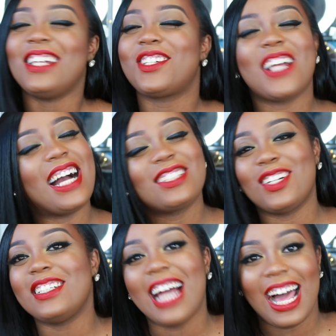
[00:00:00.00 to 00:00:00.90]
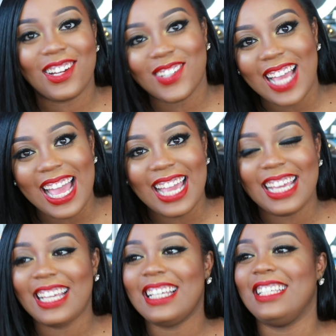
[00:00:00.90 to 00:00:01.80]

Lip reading: Drugs are not okay.